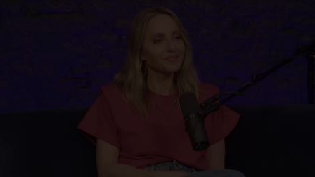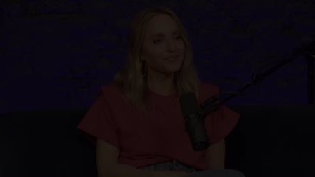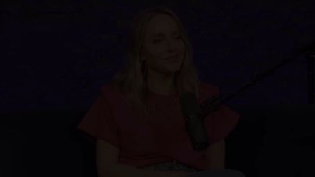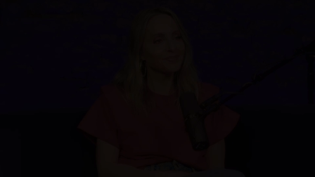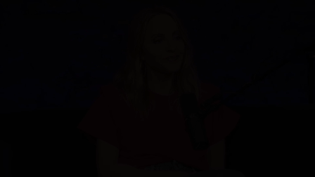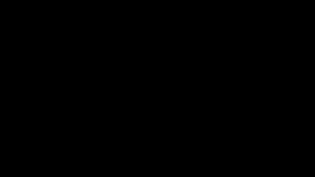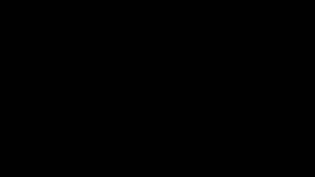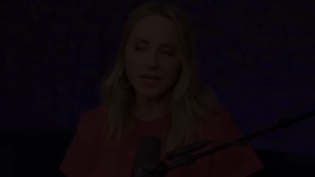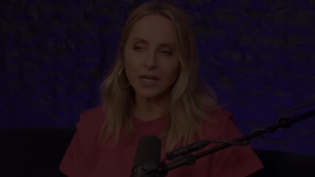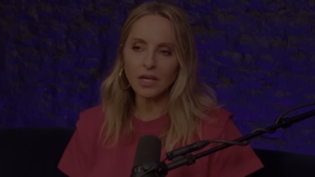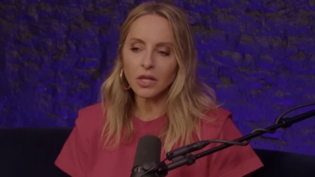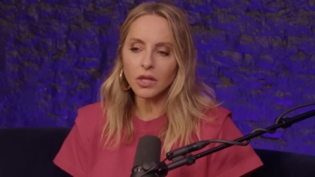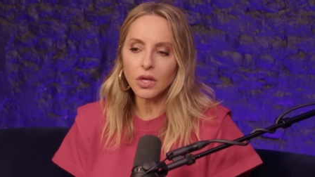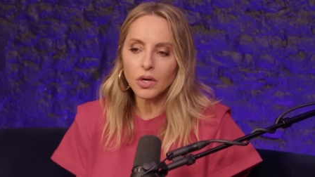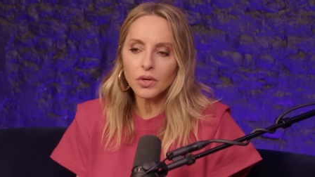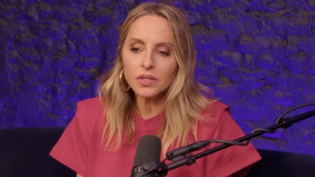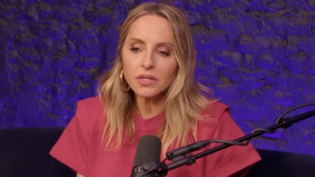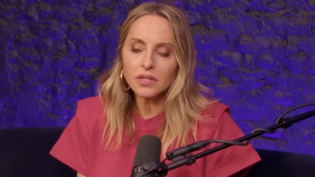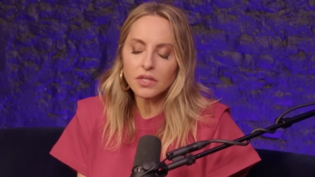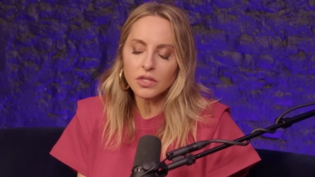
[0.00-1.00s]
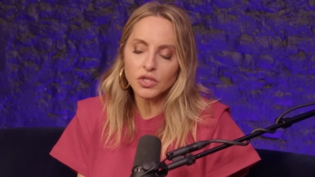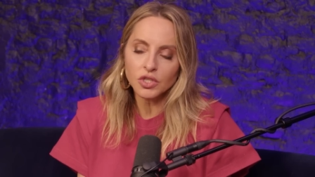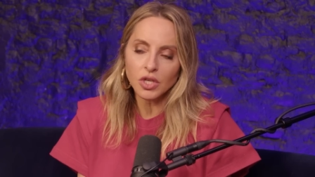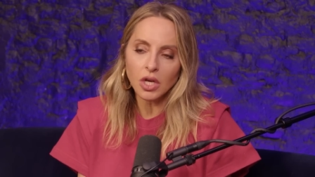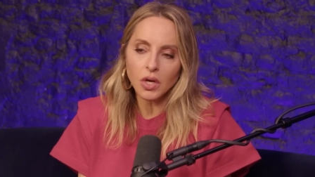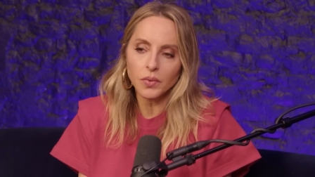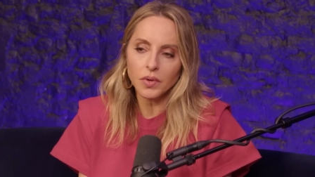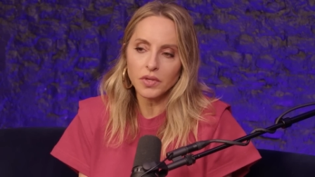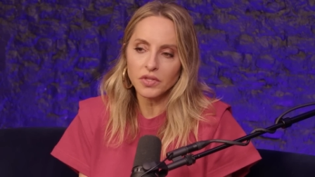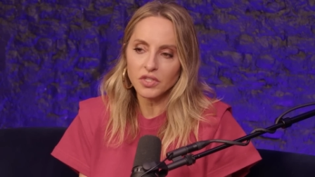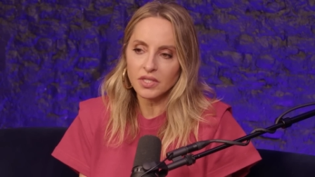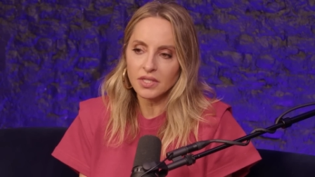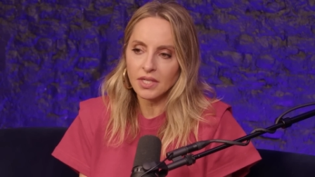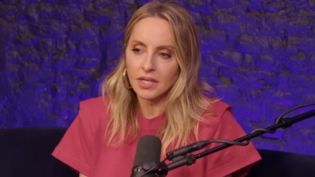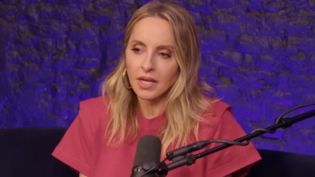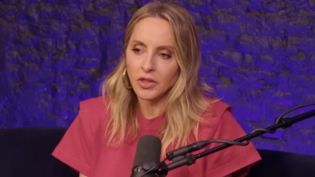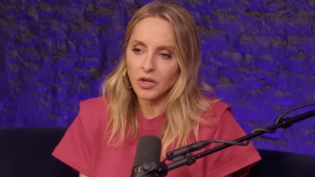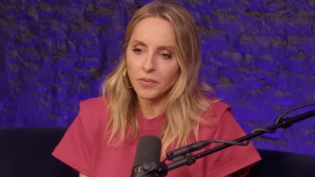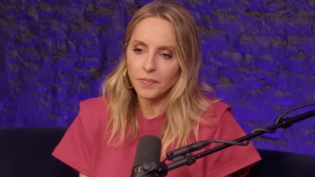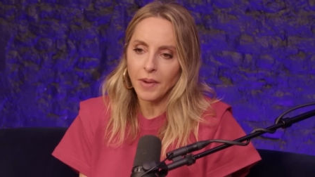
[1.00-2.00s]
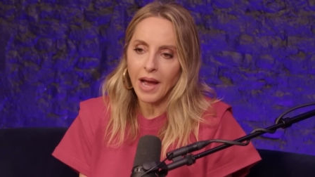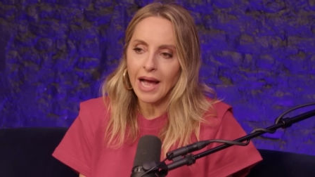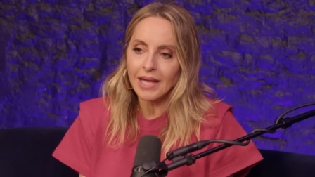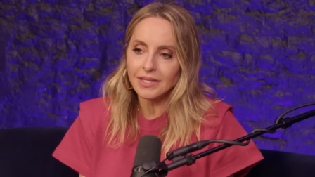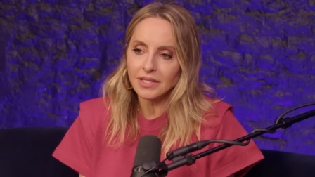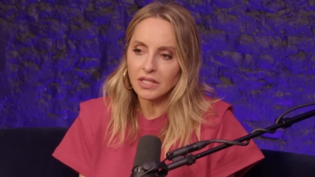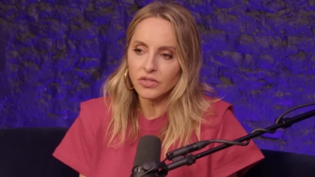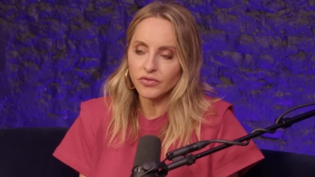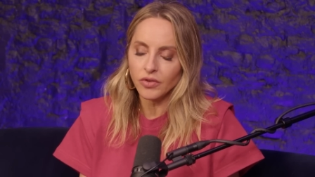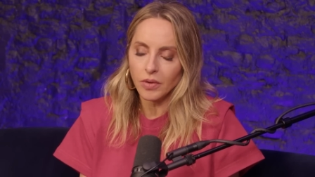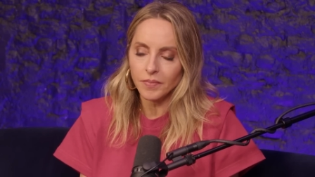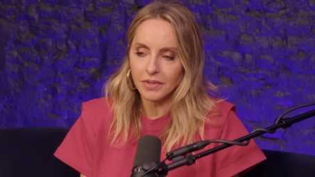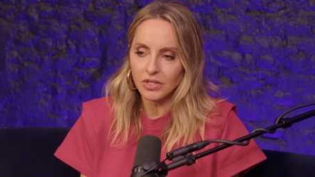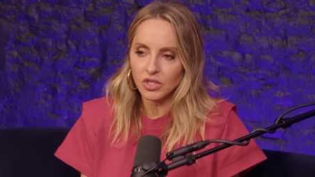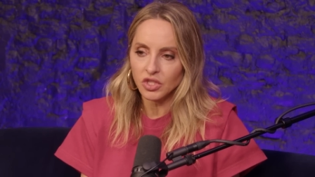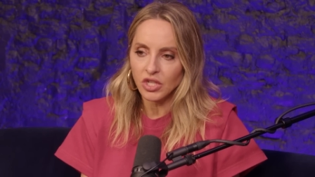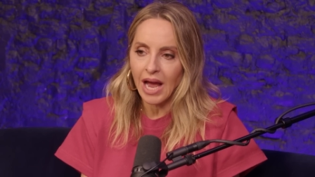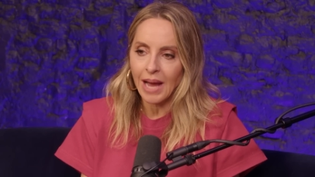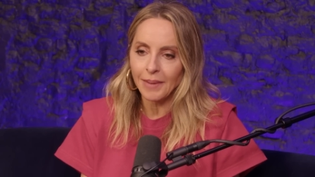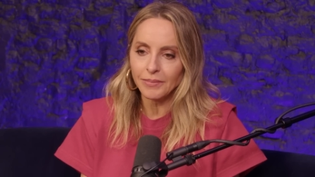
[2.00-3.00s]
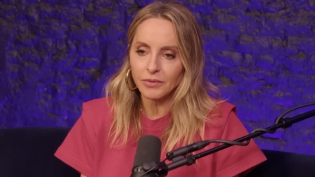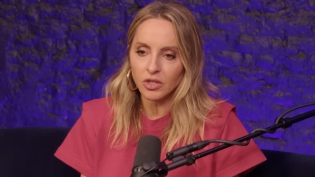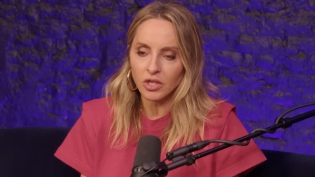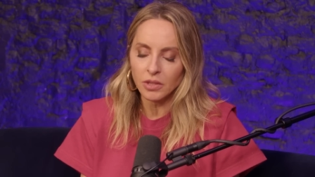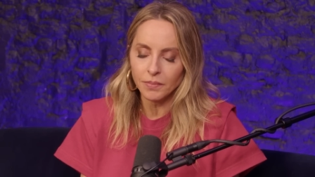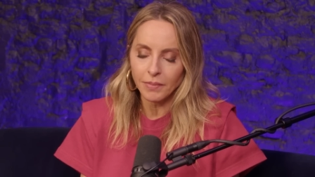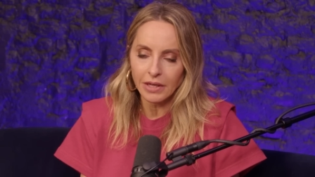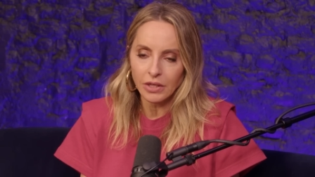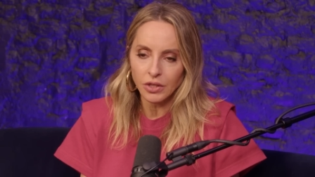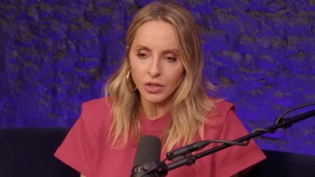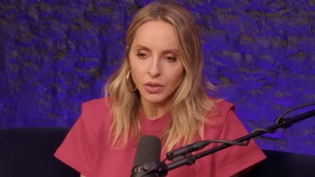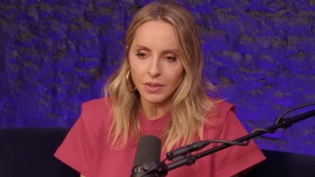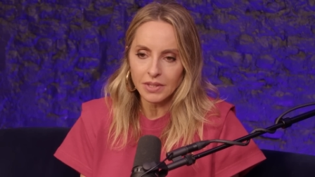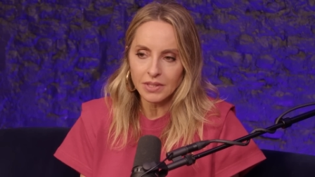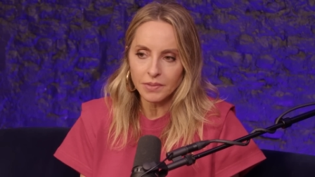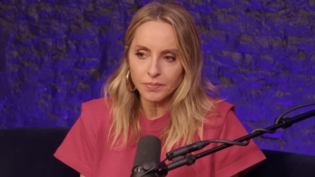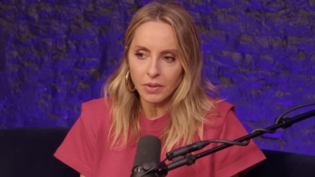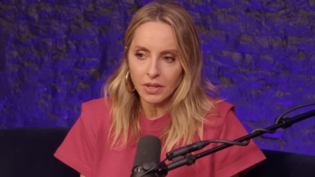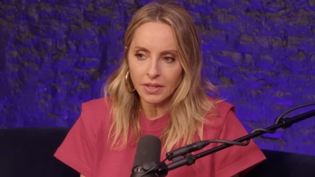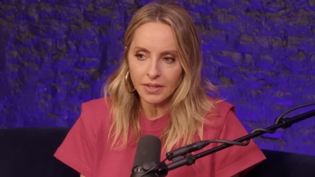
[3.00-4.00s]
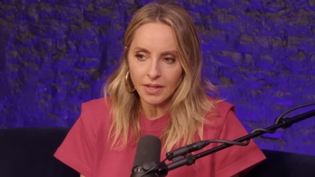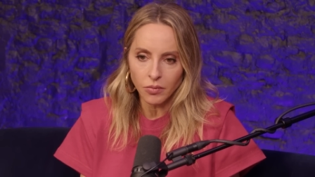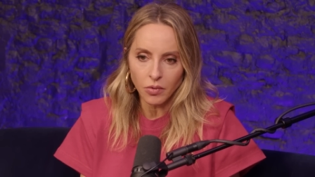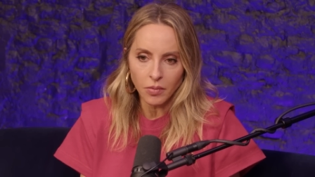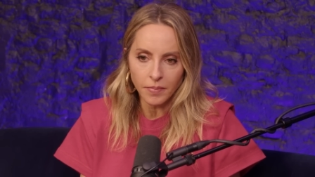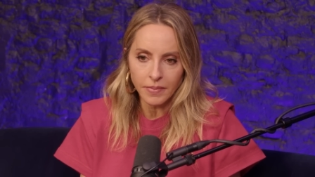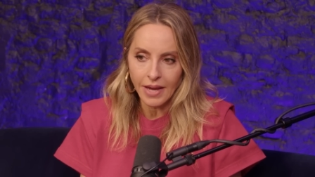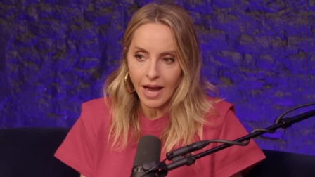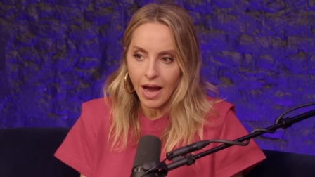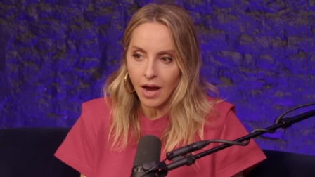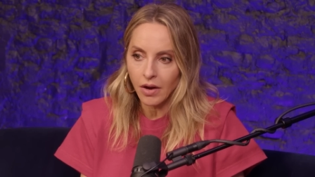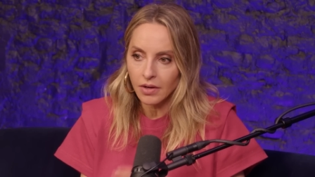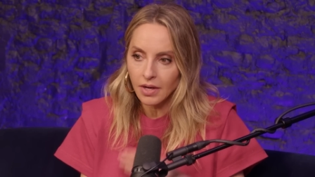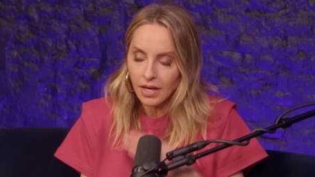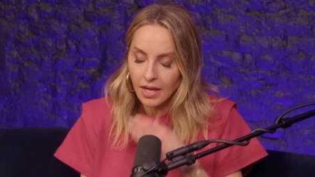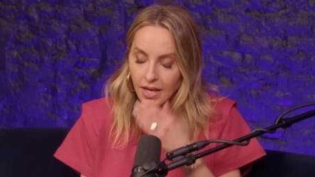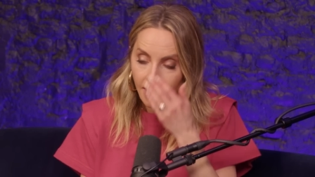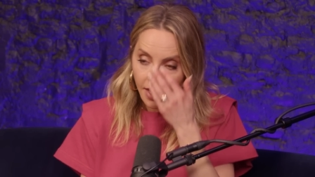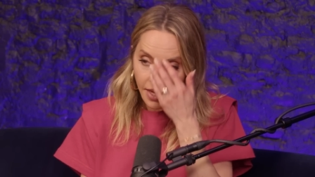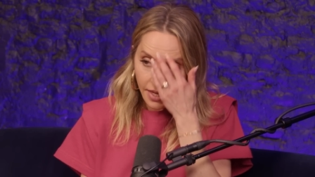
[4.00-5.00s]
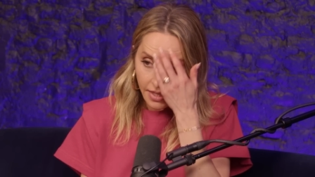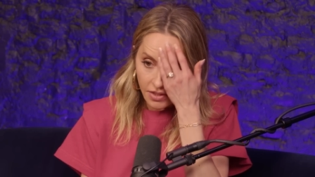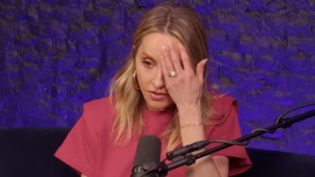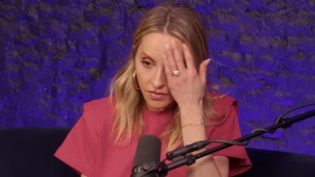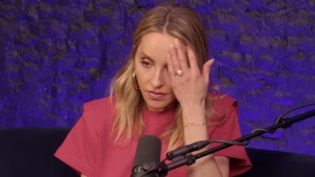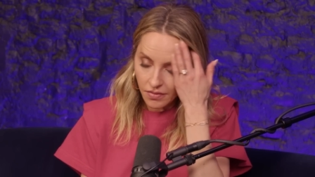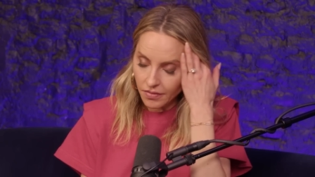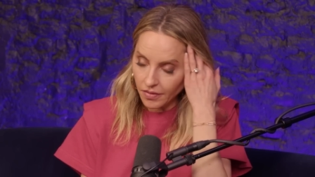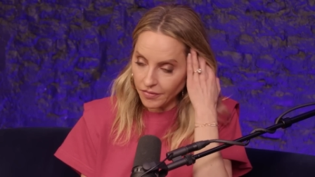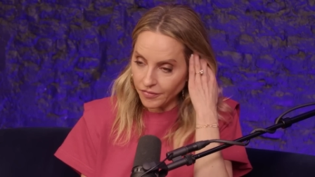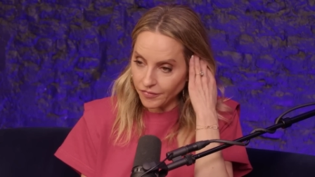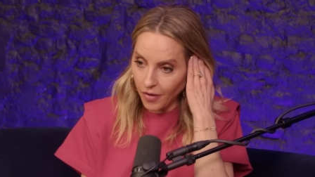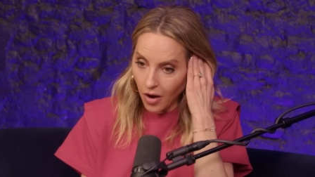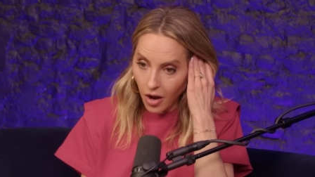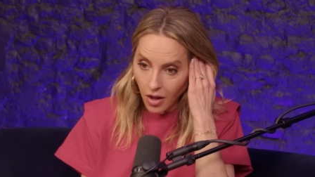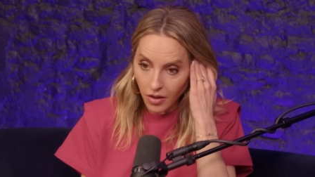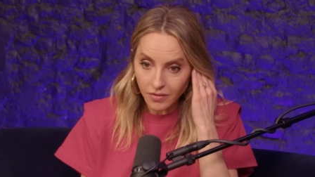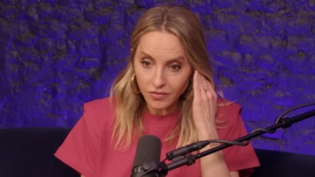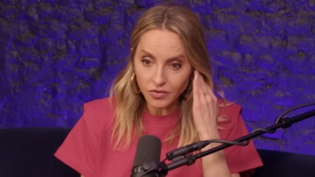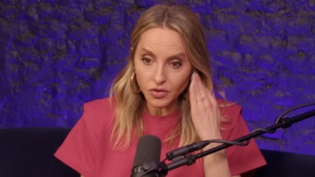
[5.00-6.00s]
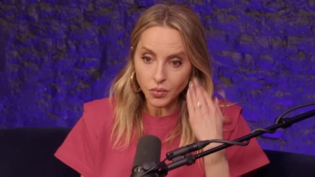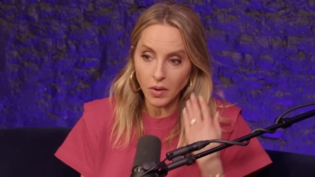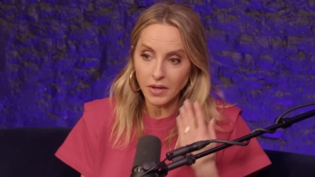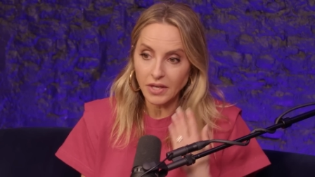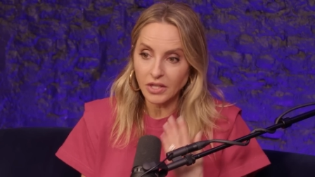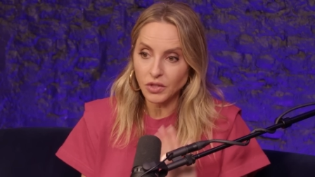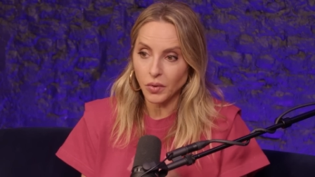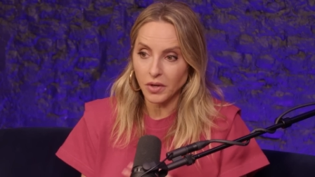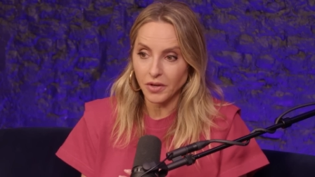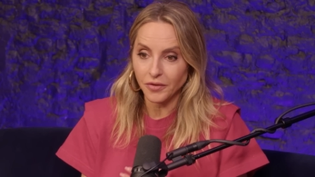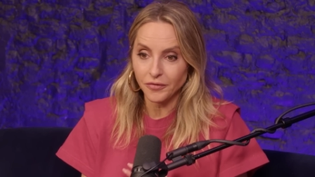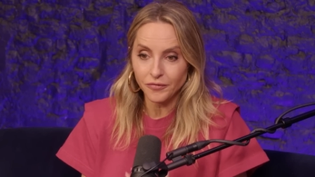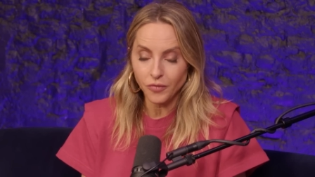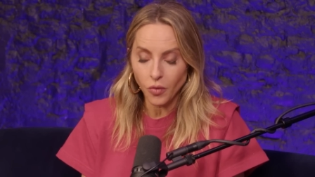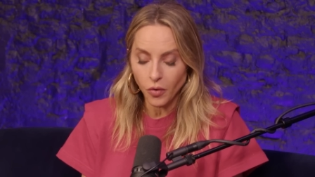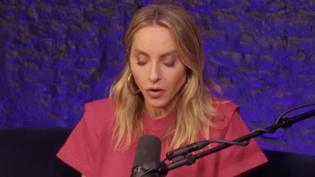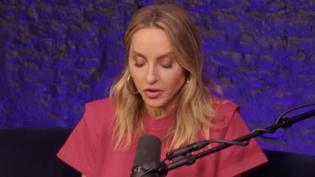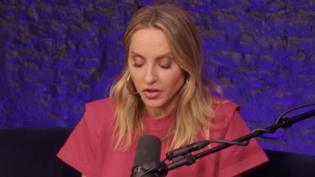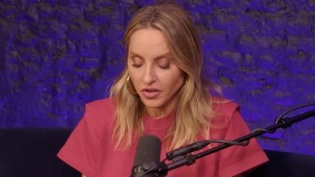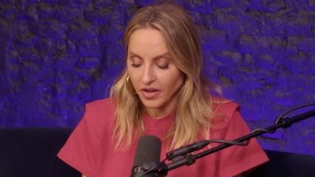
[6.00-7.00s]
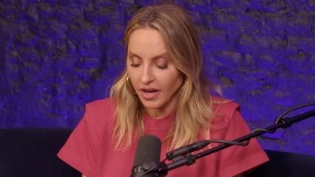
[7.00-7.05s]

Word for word: I'm going to close the show with just another passage from this chapter in my newest book that will be out in the fall of twenty twenty-four. You're